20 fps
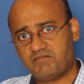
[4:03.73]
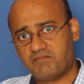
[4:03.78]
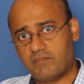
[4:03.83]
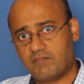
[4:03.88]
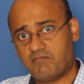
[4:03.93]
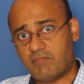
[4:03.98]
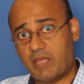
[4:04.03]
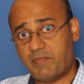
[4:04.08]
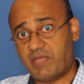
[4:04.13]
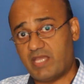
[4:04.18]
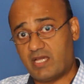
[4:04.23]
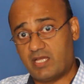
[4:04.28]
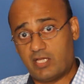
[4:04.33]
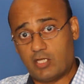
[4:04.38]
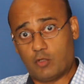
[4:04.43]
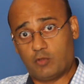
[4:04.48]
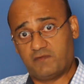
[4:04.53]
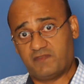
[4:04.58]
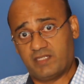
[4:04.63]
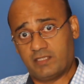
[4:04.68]
Maybe
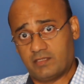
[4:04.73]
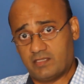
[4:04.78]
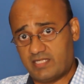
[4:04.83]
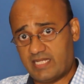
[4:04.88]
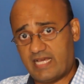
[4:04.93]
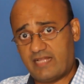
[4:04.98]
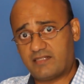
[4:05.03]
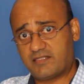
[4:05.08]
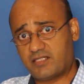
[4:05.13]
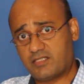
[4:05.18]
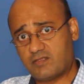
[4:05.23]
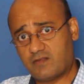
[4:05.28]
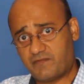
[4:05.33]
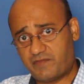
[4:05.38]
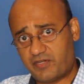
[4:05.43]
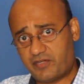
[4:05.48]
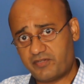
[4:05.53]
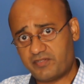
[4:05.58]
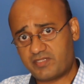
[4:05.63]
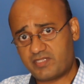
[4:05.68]
ANOVA, analysis of
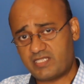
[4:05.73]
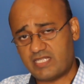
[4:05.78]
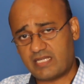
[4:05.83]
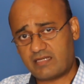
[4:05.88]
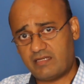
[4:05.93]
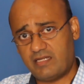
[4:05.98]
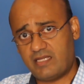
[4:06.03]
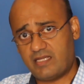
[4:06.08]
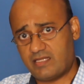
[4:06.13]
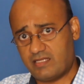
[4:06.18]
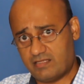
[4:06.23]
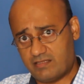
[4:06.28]
variance technique.